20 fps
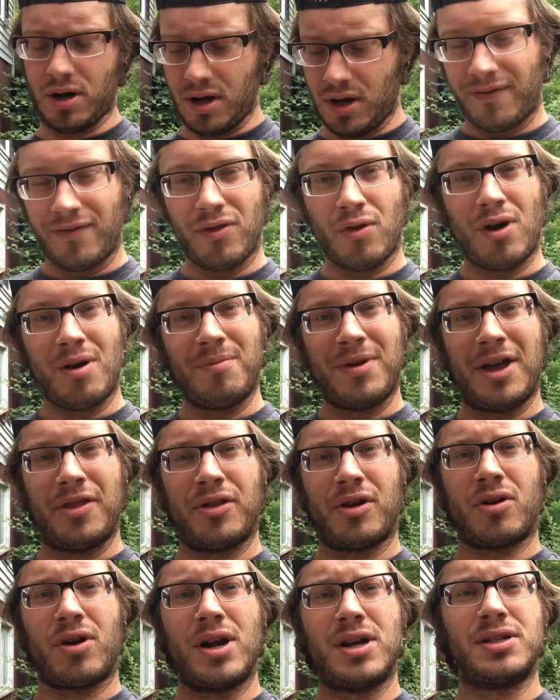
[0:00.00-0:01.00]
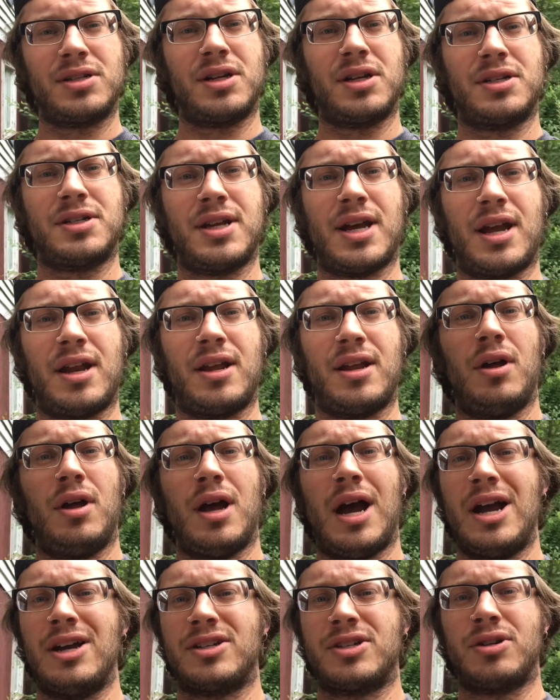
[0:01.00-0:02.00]
Even though I'm not the craziest at it,
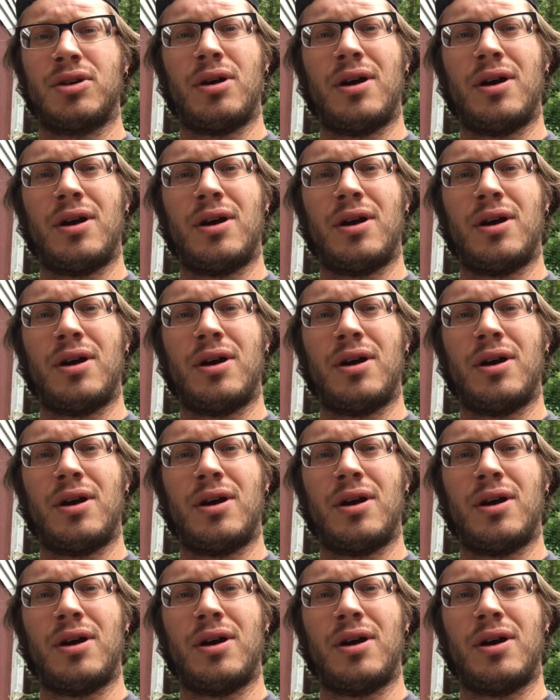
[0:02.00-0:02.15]
I still